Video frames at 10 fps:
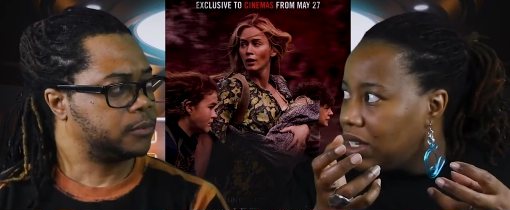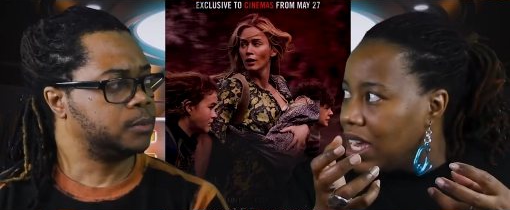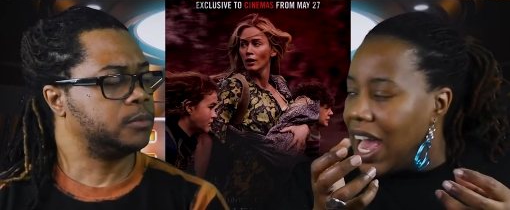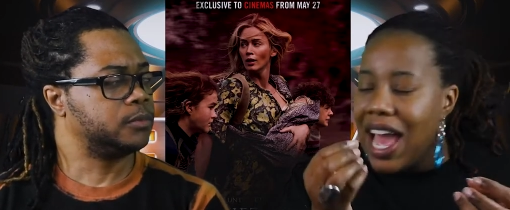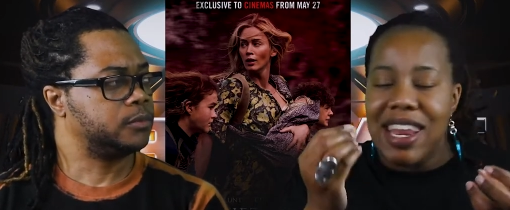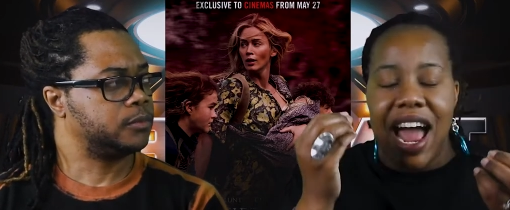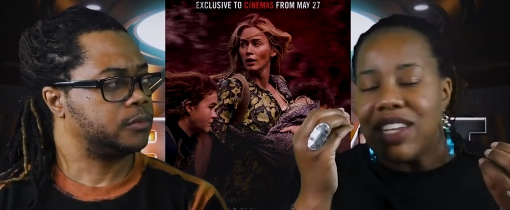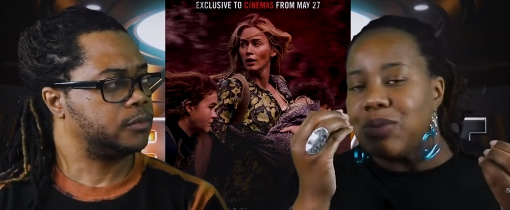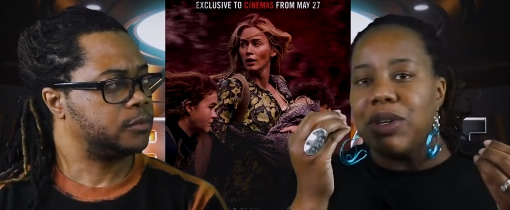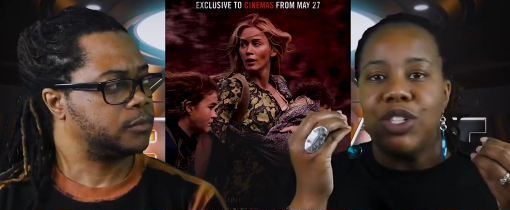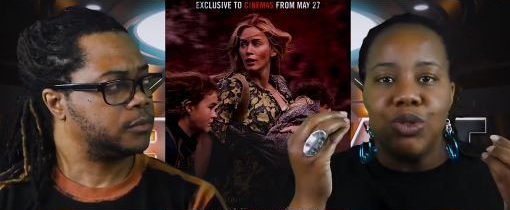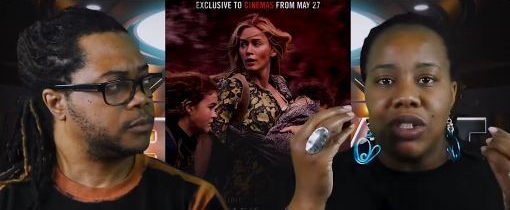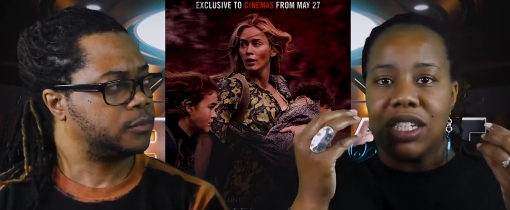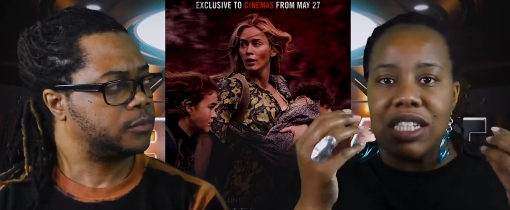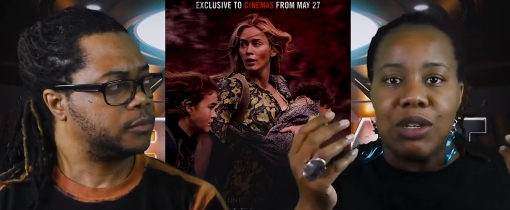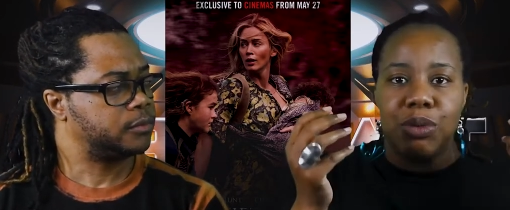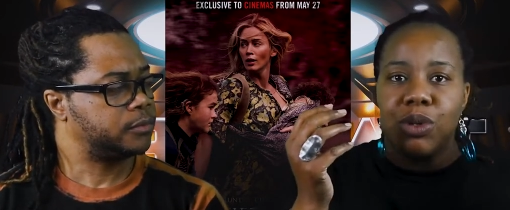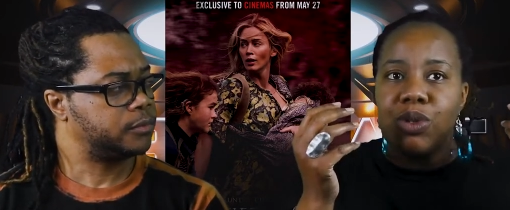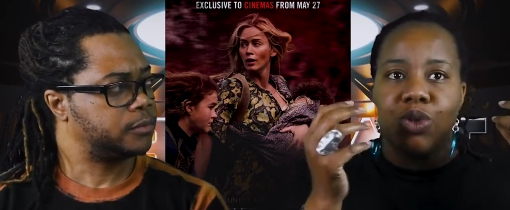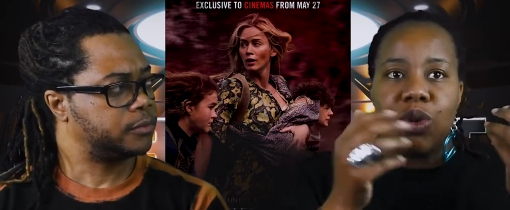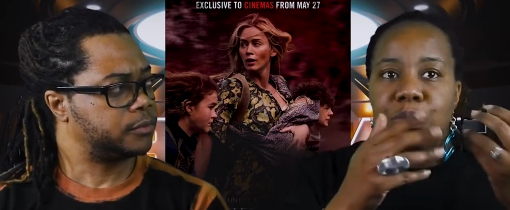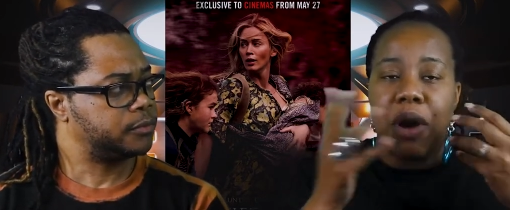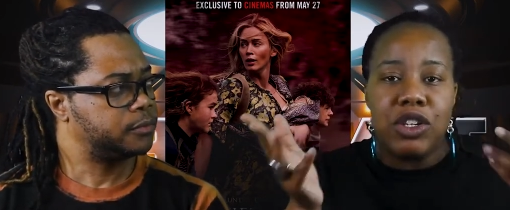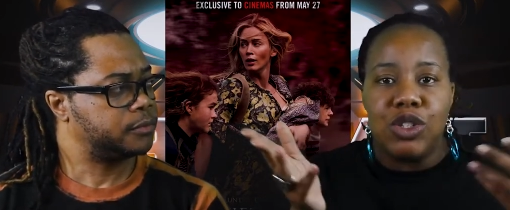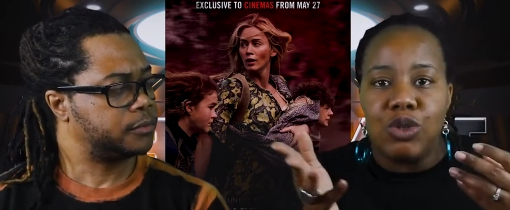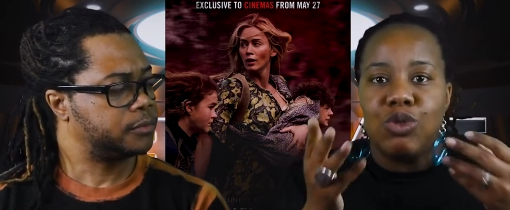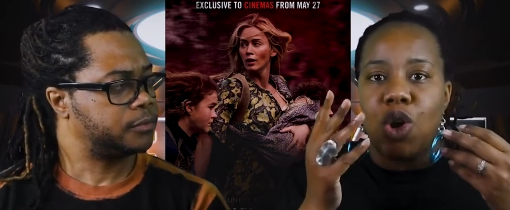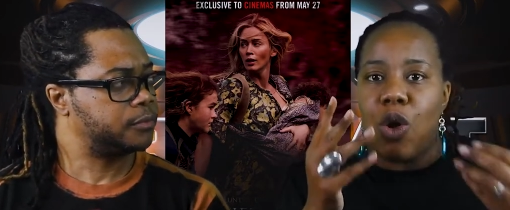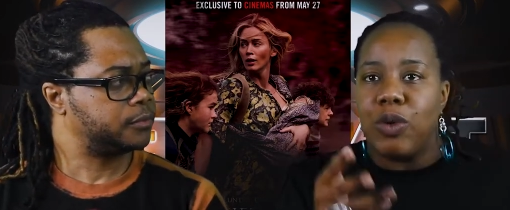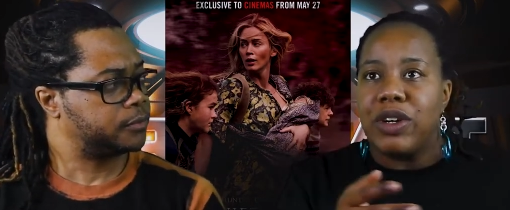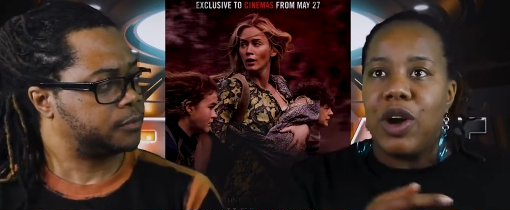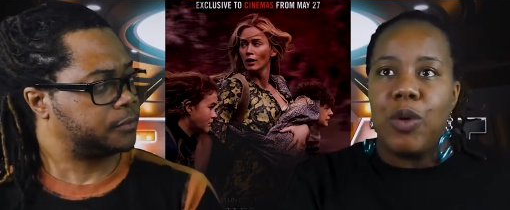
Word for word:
Speaker 1: Mm. And that's what usually sequels or part twos always,